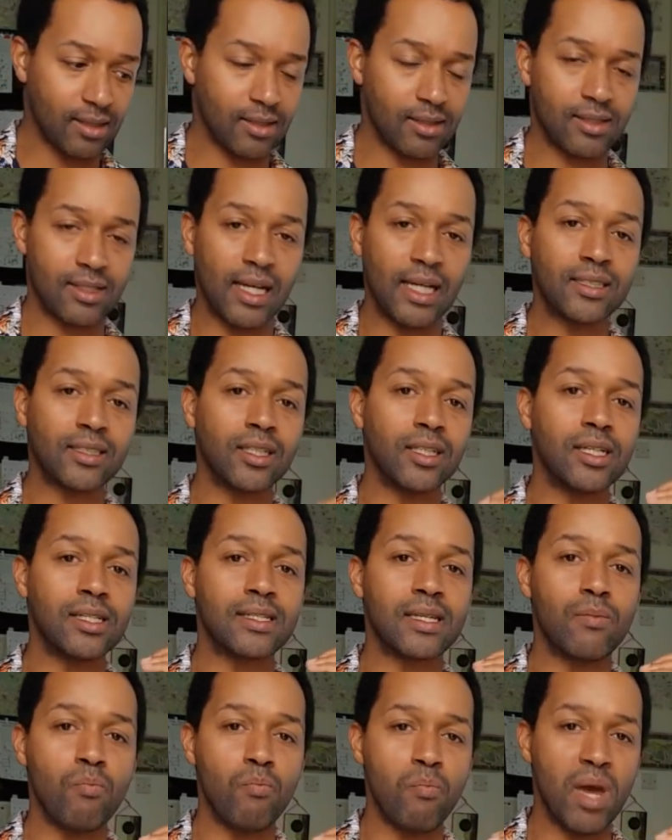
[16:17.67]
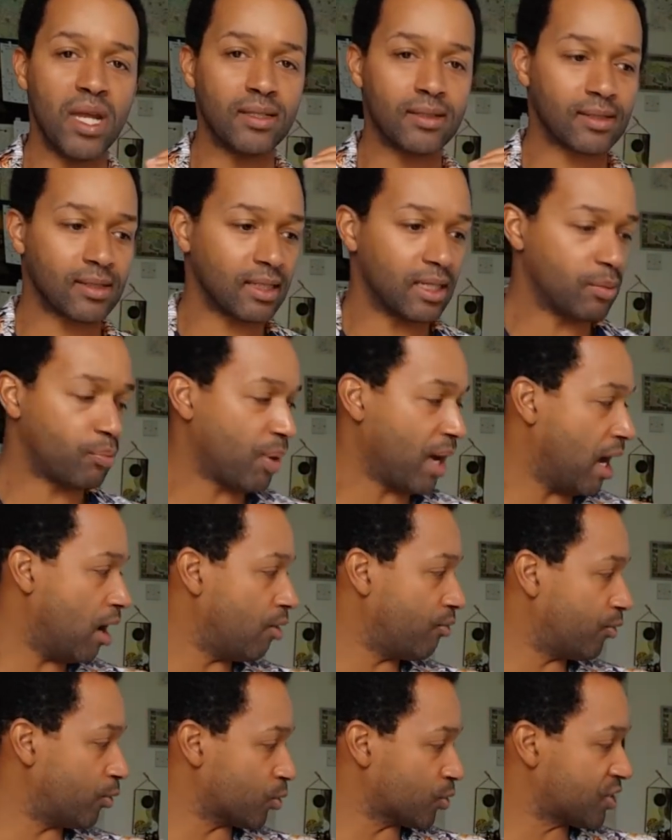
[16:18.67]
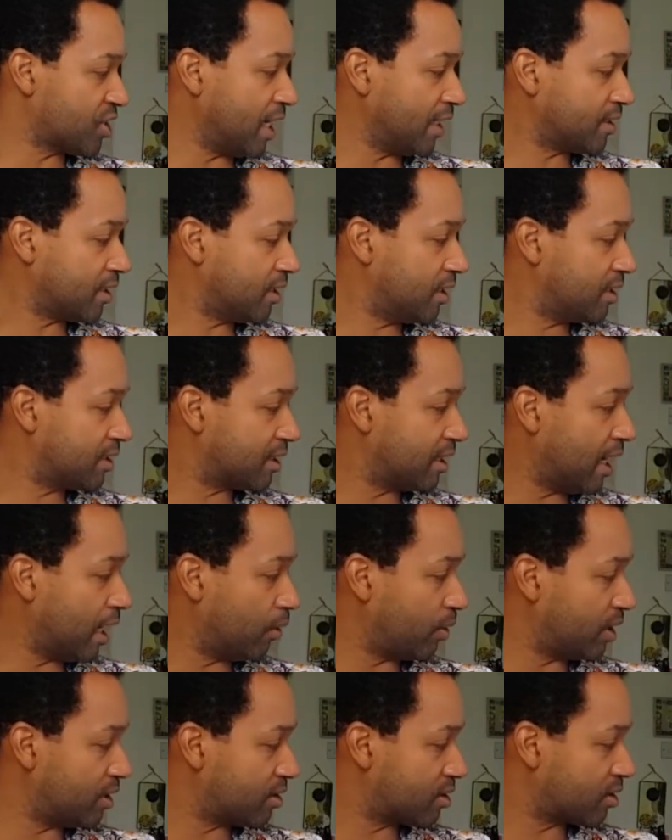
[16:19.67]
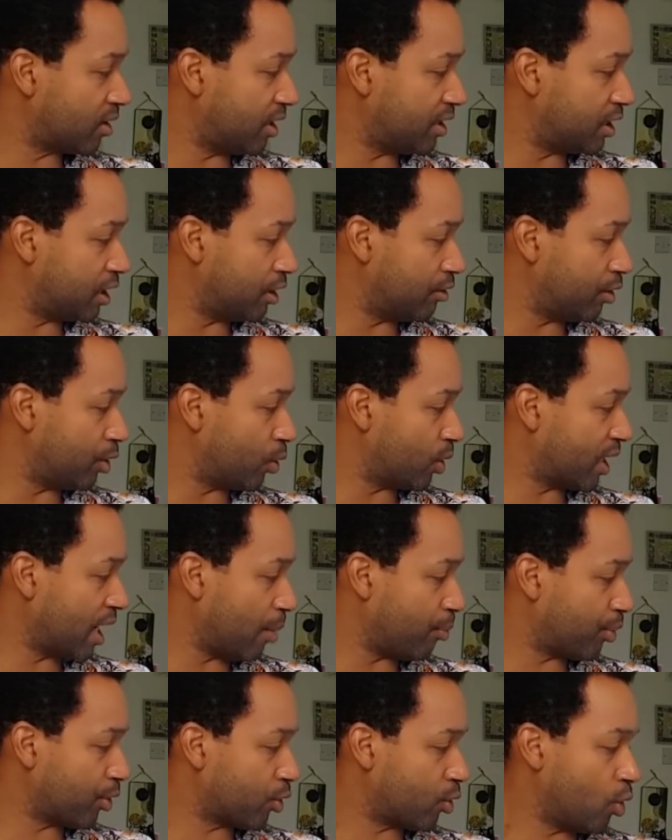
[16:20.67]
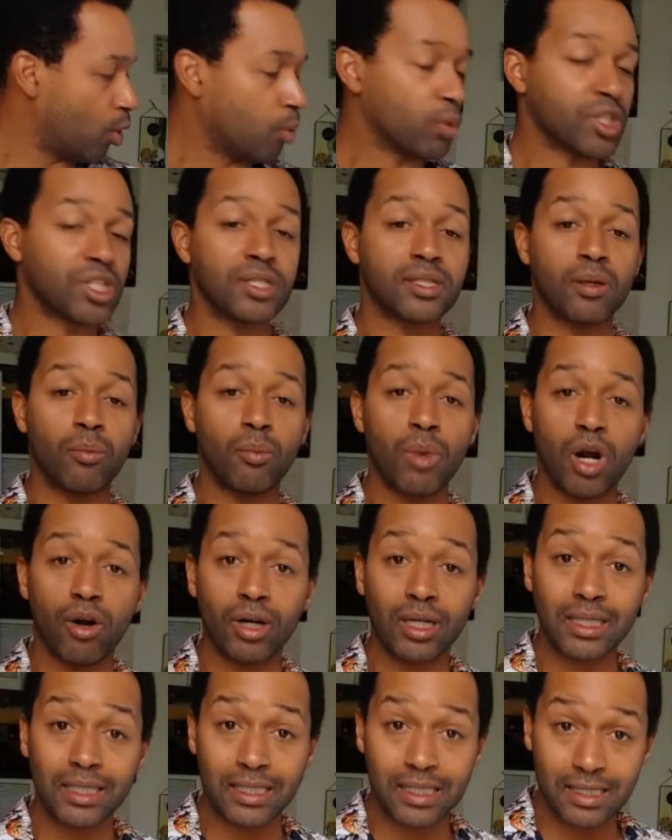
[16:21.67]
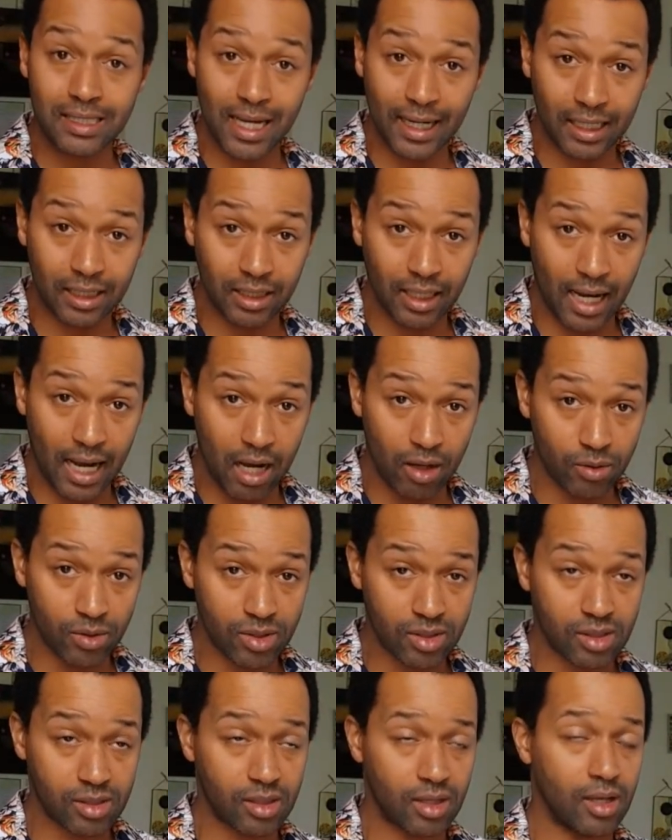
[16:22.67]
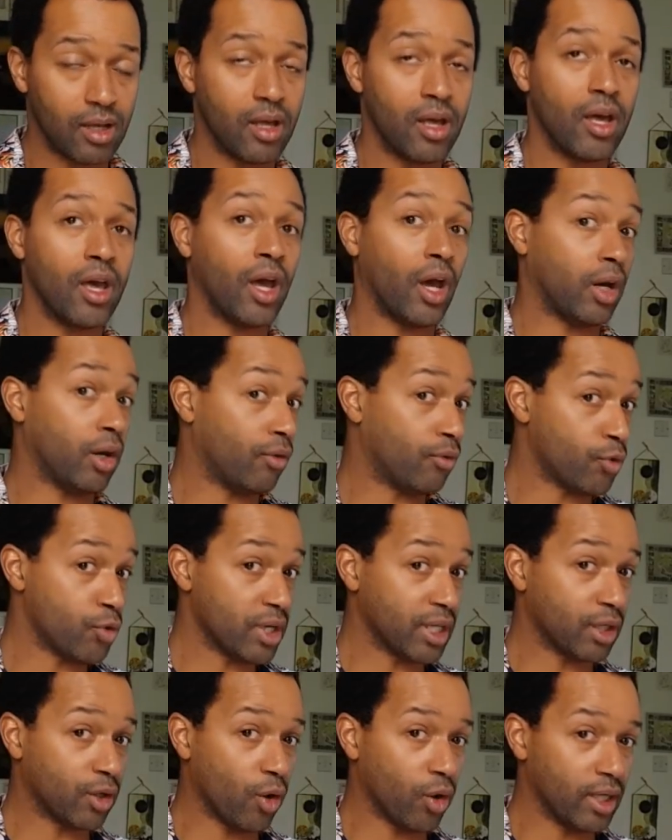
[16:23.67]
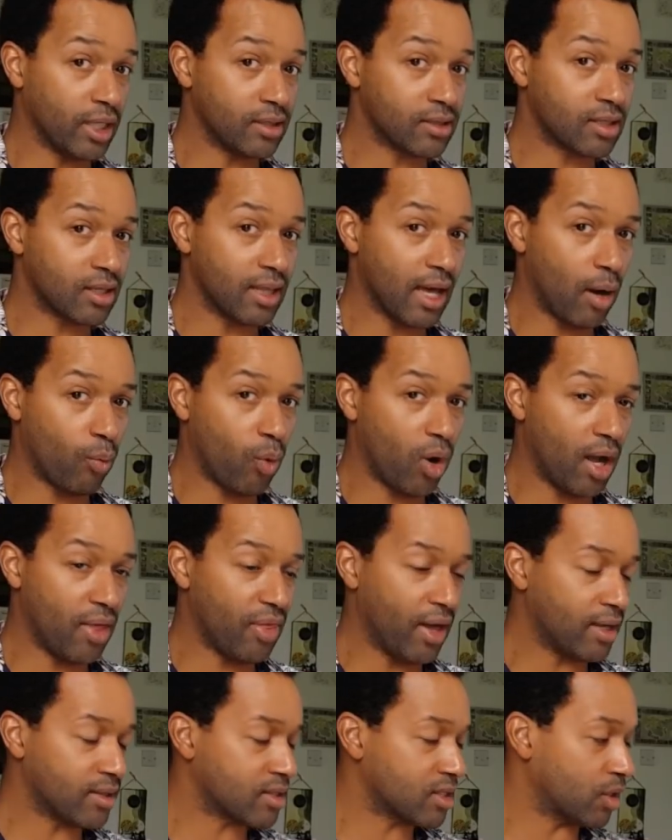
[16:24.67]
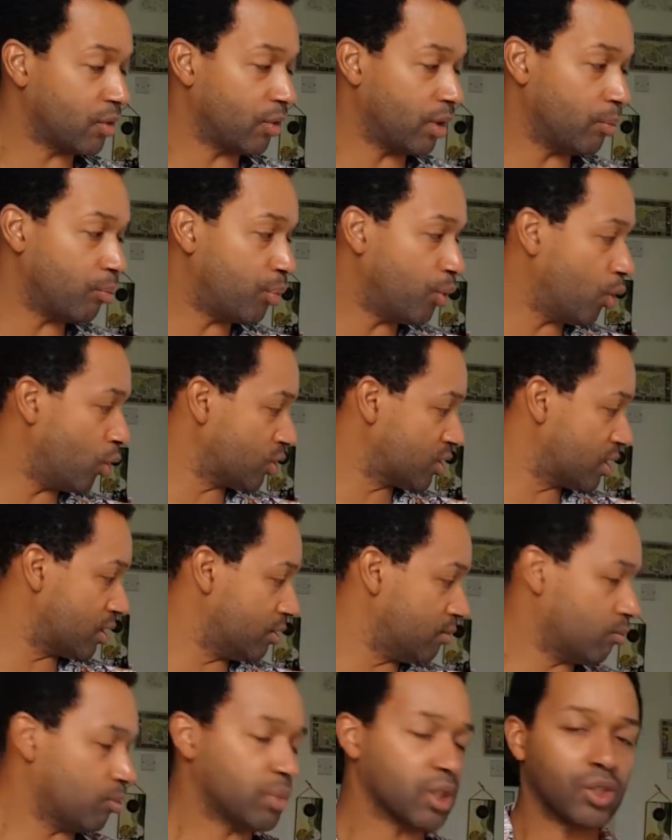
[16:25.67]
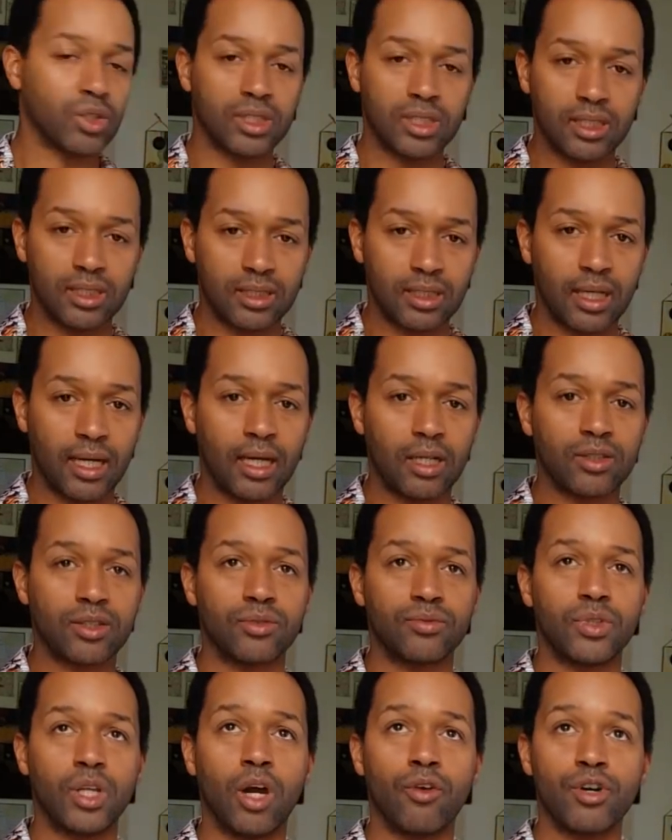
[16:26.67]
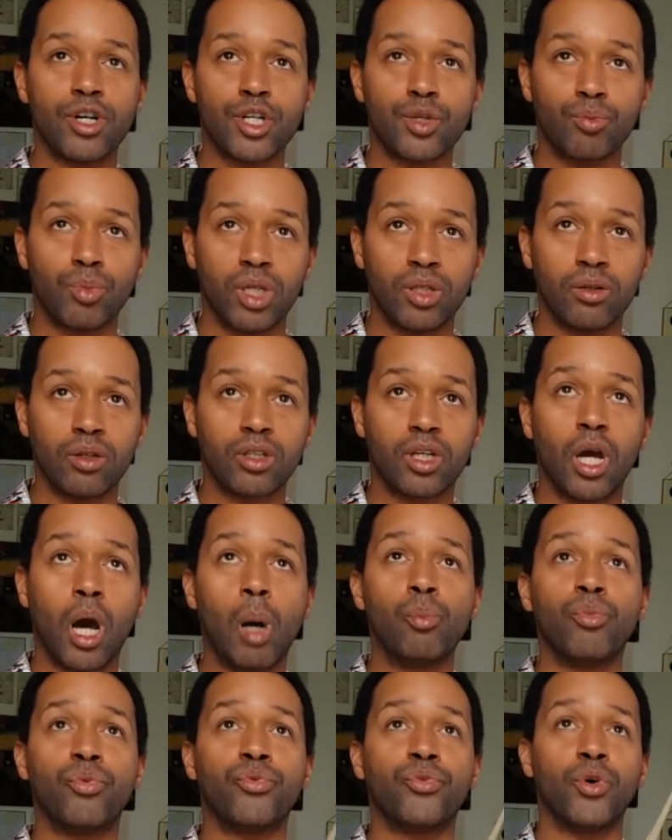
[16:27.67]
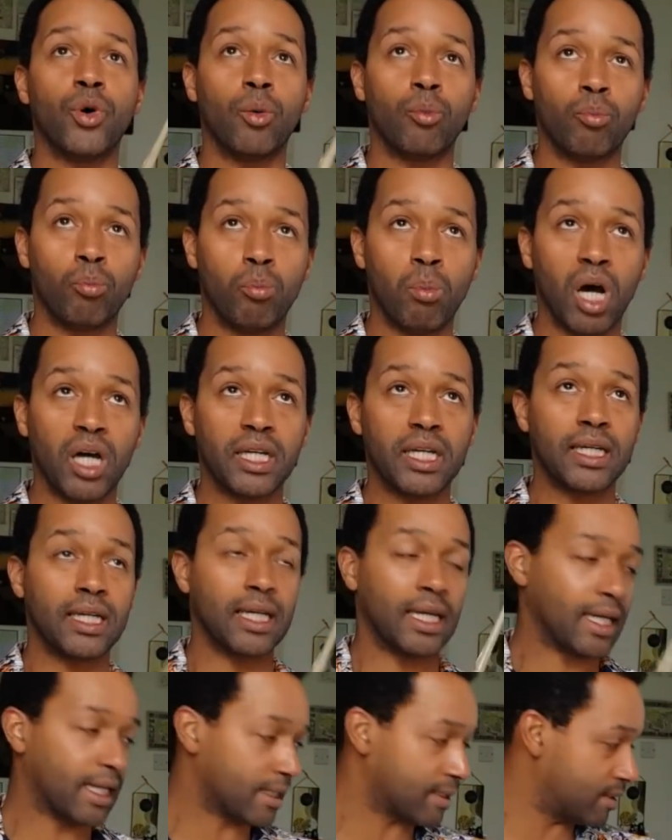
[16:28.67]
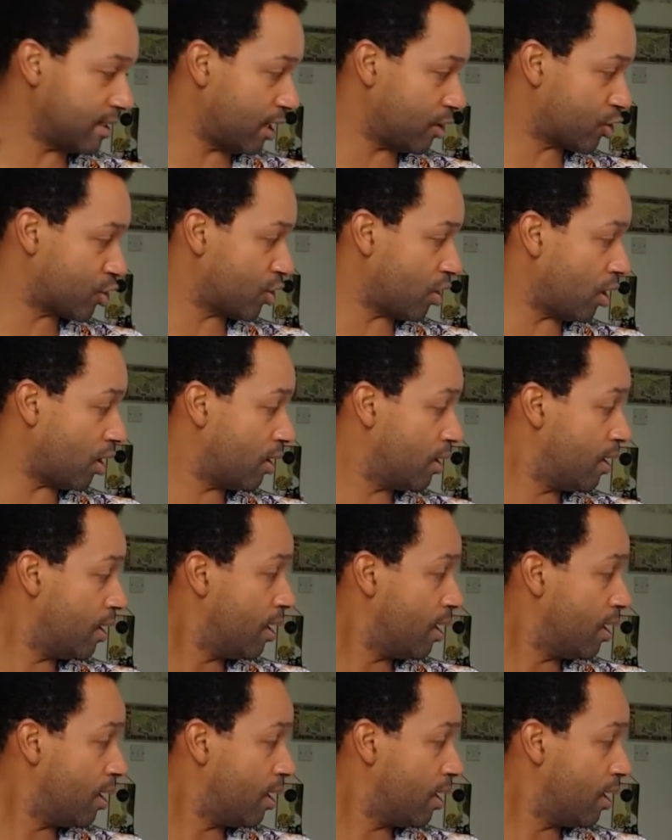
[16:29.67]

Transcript: Saturn is immensely powerful. Saturn is now in sidereal Capricorn, which is America's second house. And I've already gone into that, why that's so important, because it's the house of nourishment, comfort, money, etc.